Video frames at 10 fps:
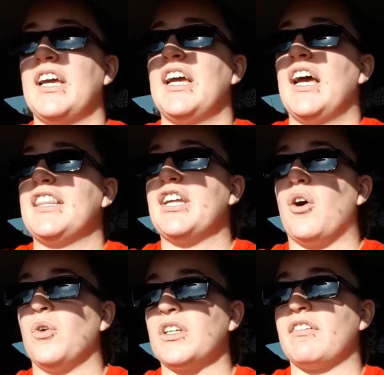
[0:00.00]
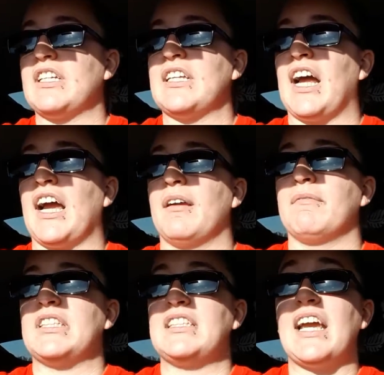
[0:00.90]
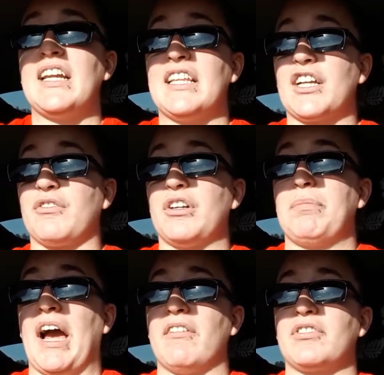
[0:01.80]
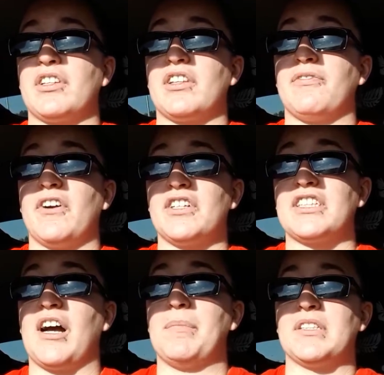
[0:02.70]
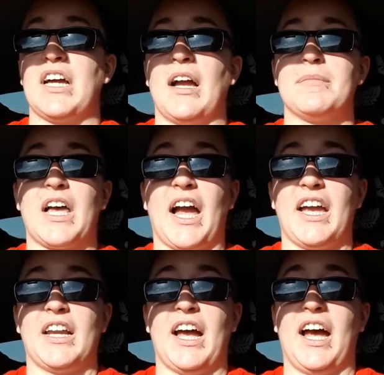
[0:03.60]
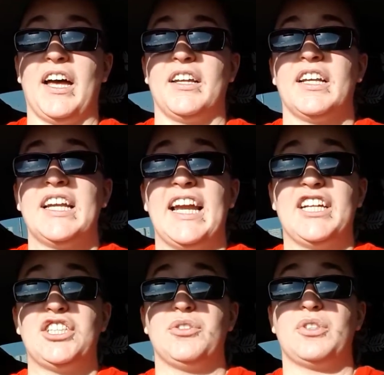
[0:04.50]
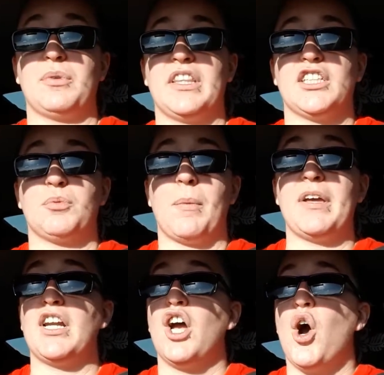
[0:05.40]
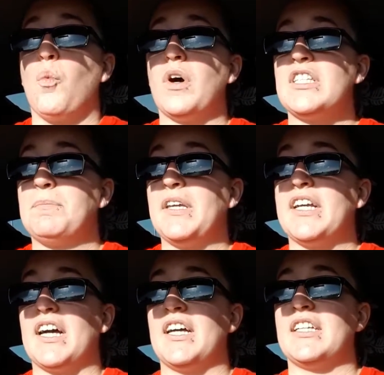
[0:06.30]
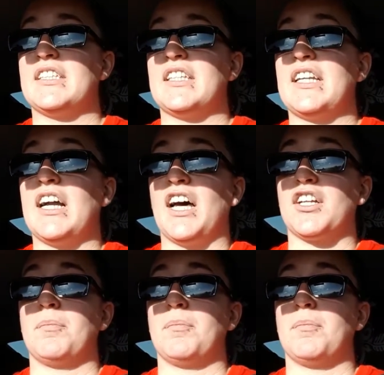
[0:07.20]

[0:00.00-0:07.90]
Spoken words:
the only reason I stayed in the group after the first couple times I had had issues with this woman was because the other